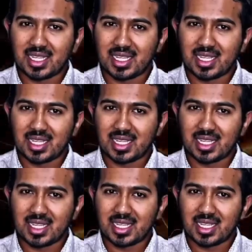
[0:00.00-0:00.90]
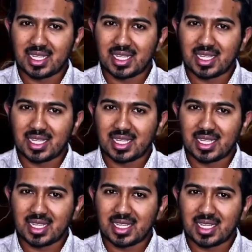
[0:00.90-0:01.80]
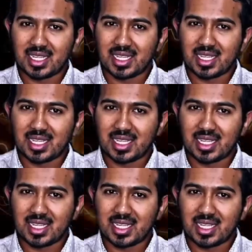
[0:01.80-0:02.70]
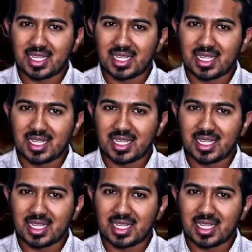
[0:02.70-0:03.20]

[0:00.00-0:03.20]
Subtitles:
(no one is talking)